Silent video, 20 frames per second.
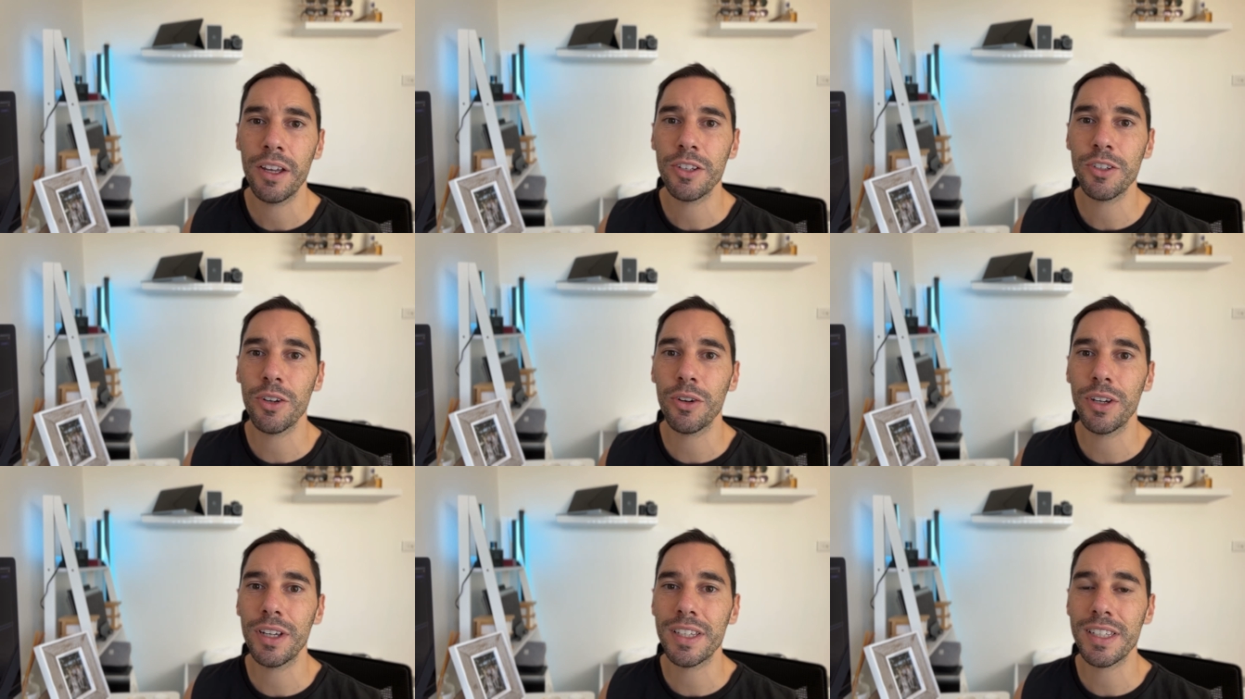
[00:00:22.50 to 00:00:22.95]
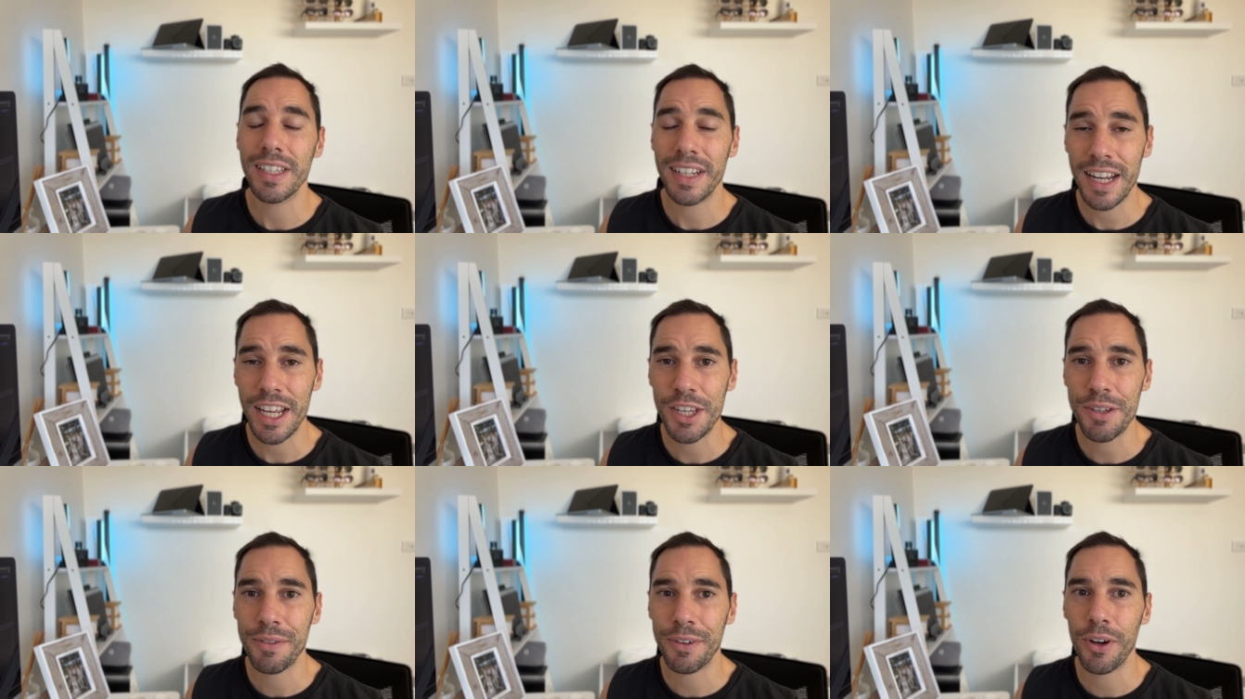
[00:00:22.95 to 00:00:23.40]
So in
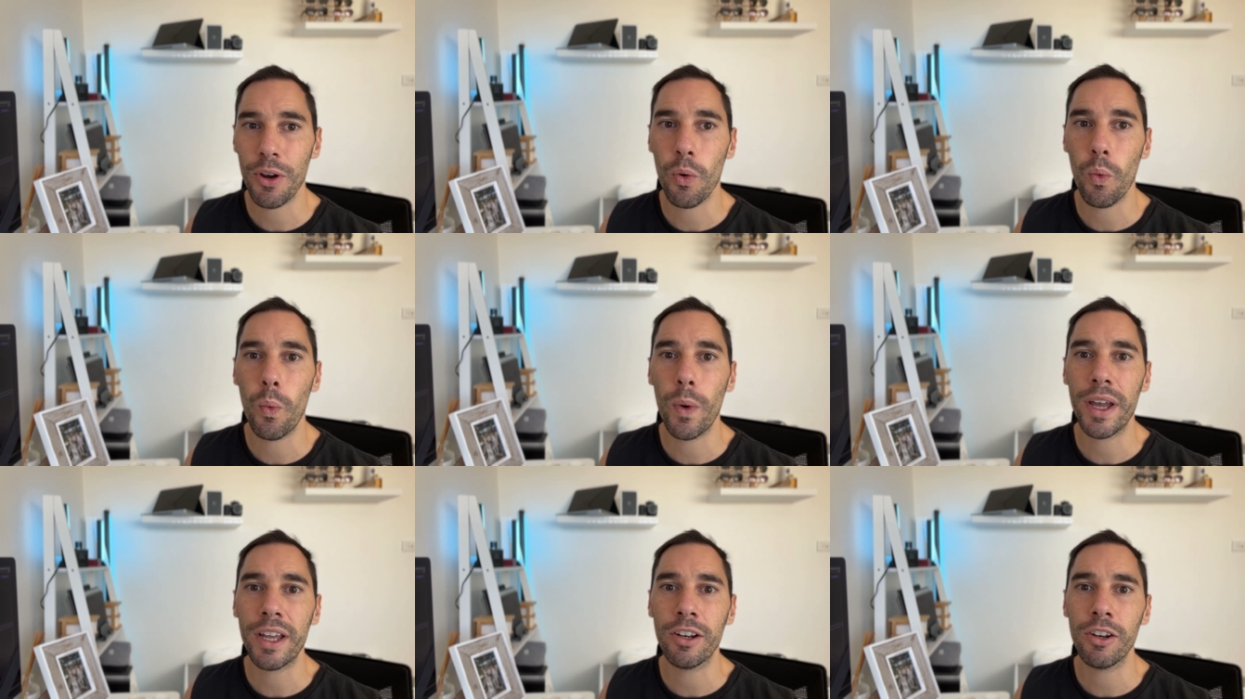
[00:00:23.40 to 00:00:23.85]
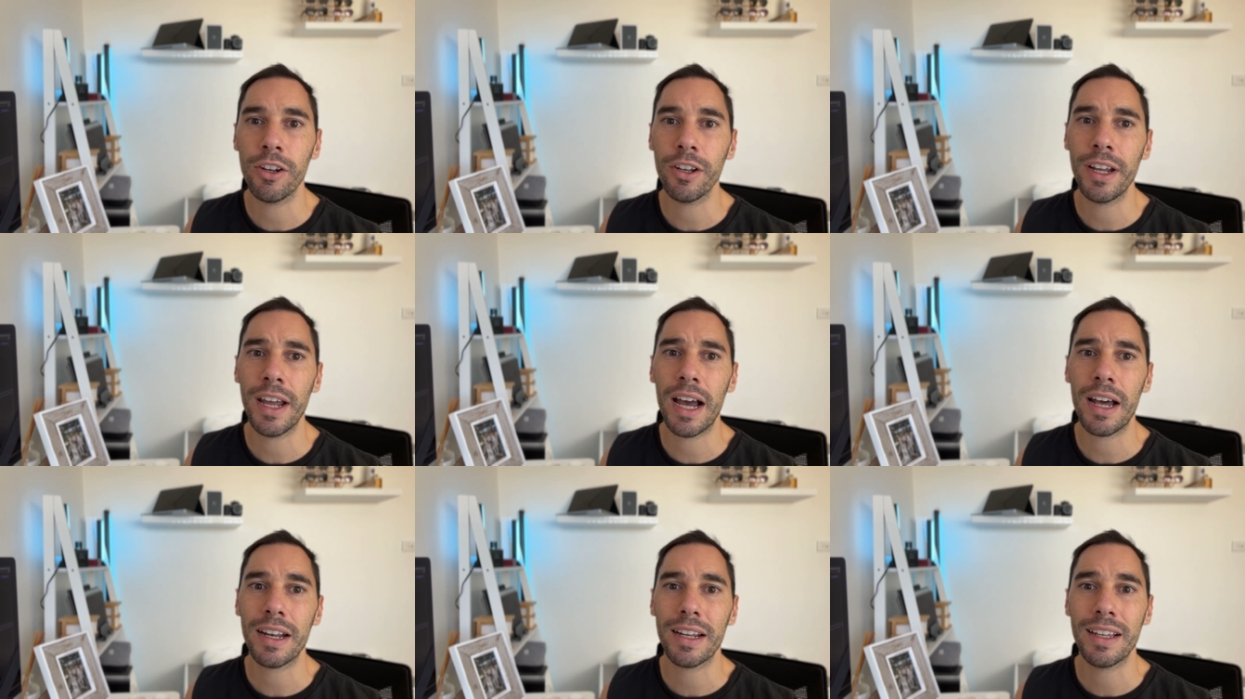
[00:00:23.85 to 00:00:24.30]
today's video, we're going to learn
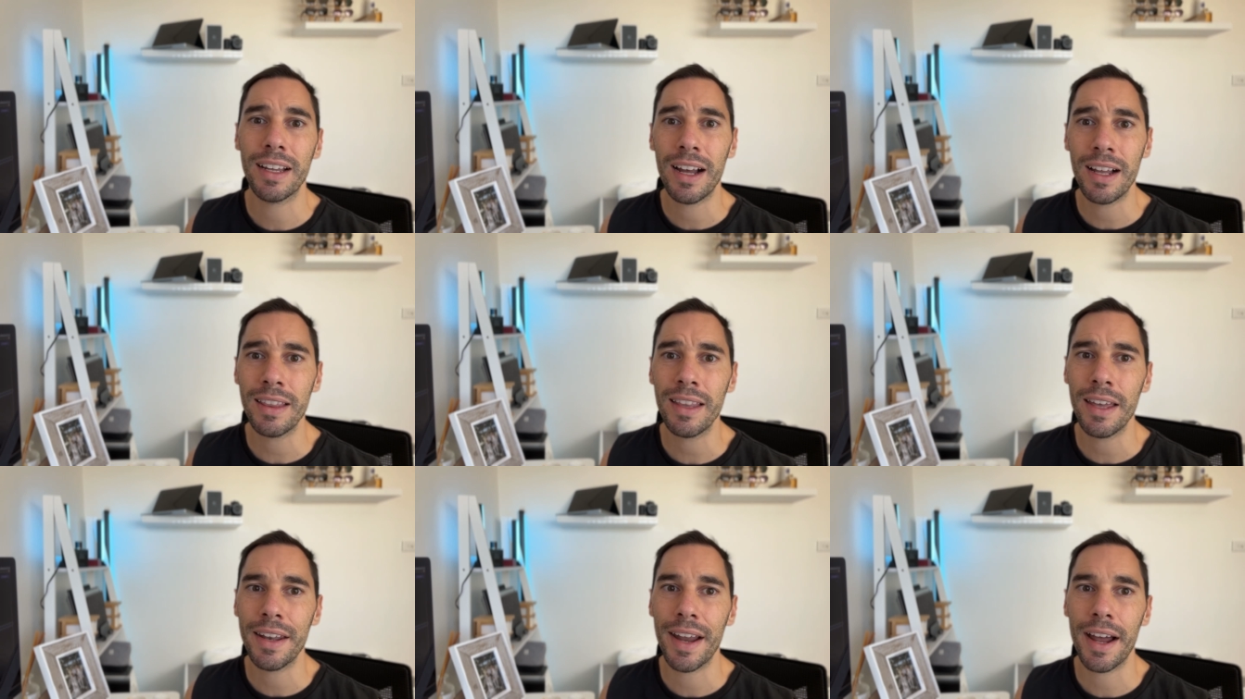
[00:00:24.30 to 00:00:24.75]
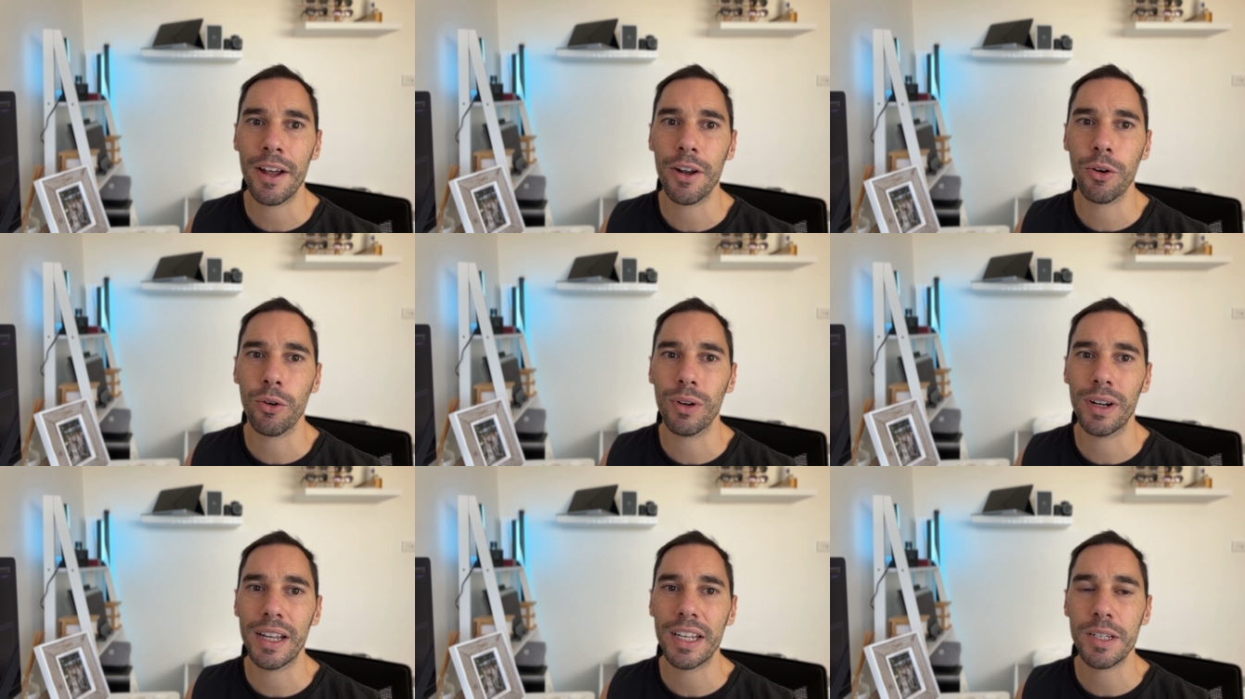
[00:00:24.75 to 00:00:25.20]
how to cut that
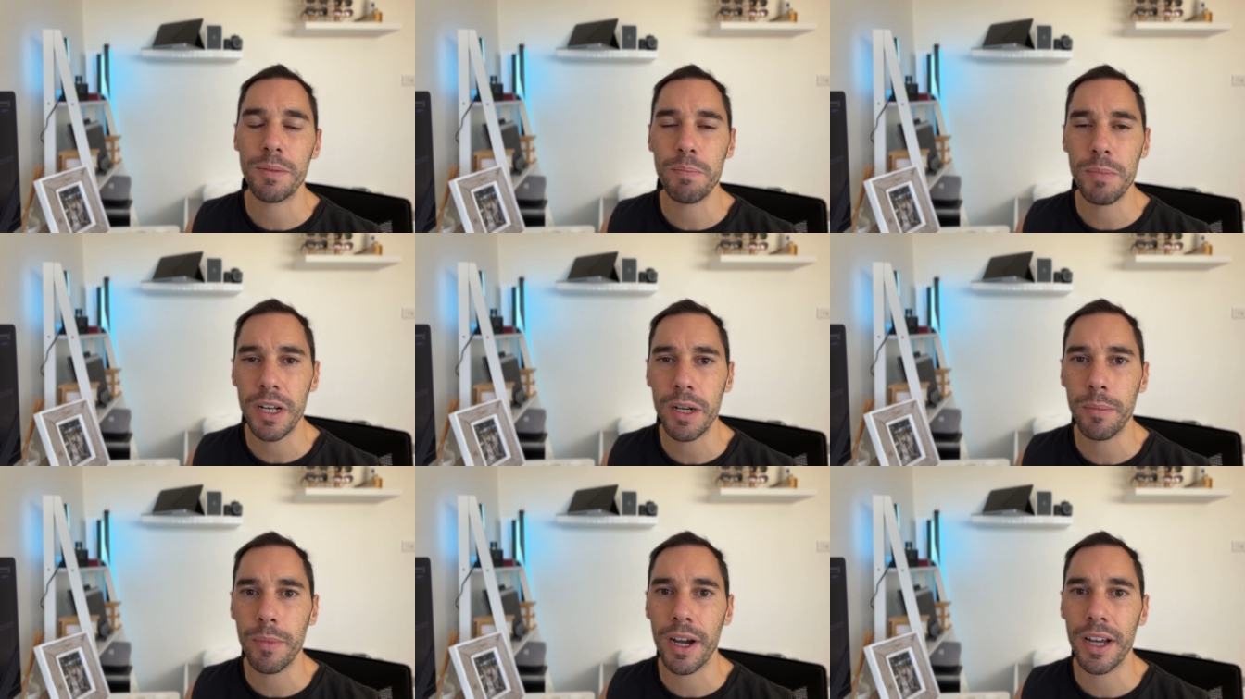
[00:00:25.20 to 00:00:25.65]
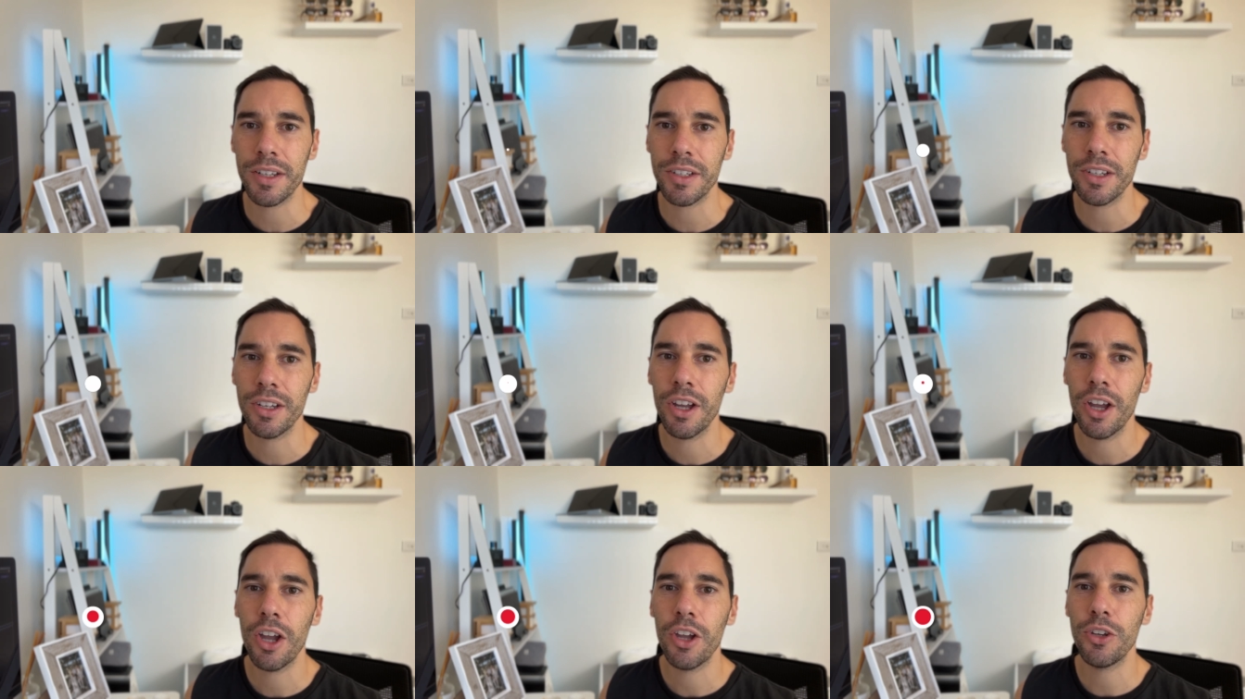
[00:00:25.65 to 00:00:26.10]
out or at least minimize
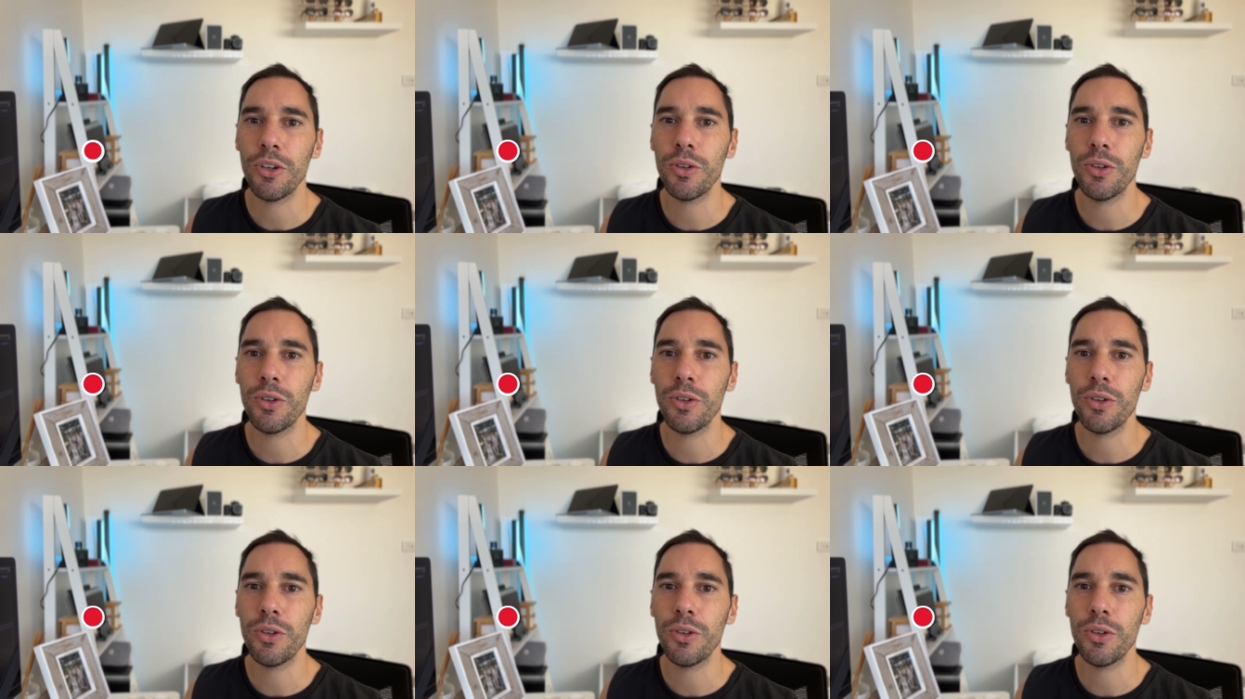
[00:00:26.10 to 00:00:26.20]
it